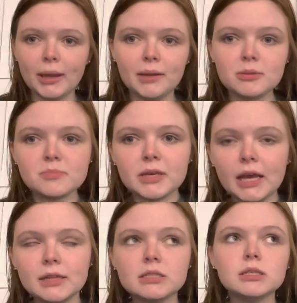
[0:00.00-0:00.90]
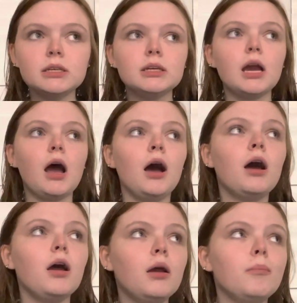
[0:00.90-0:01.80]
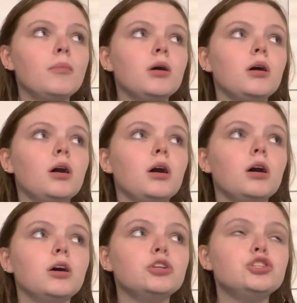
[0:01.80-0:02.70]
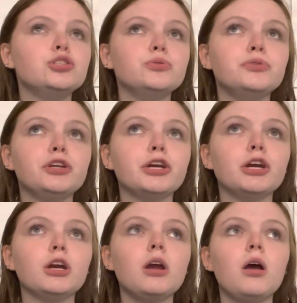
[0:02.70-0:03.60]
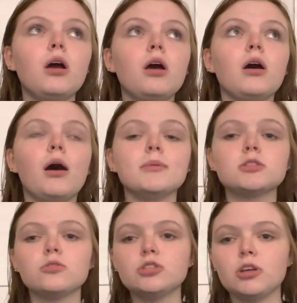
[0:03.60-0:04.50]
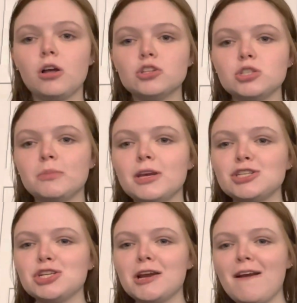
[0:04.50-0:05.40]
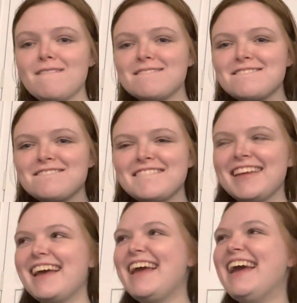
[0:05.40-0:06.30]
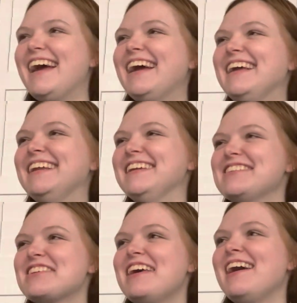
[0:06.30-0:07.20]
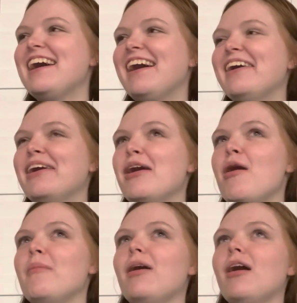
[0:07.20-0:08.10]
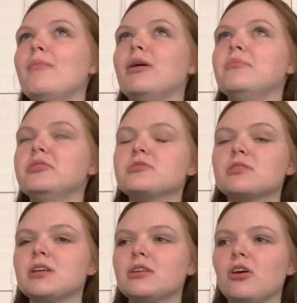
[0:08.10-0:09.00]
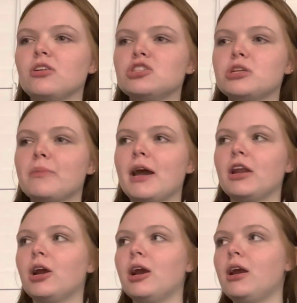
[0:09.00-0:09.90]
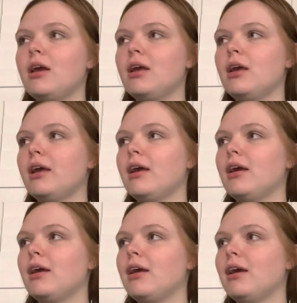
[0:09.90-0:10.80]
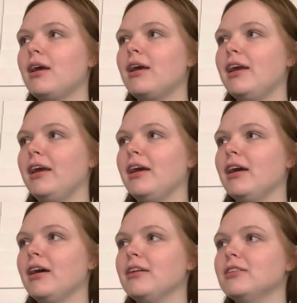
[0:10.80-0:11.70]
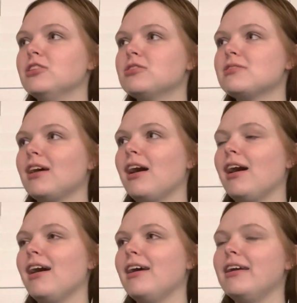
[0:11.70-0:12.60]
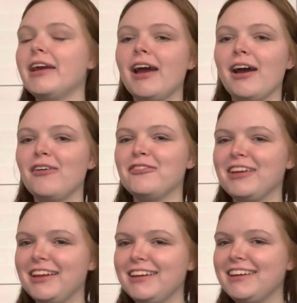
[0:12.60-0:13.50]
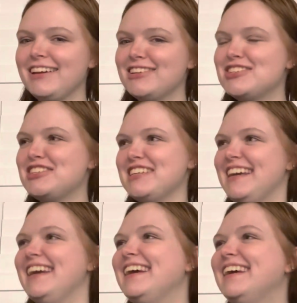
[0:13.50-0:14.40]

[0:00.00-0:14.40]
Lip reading: name is Mackenzie. I'm a junior. I'm a sociology major, and I'm a music technology minor, and I have ADHD.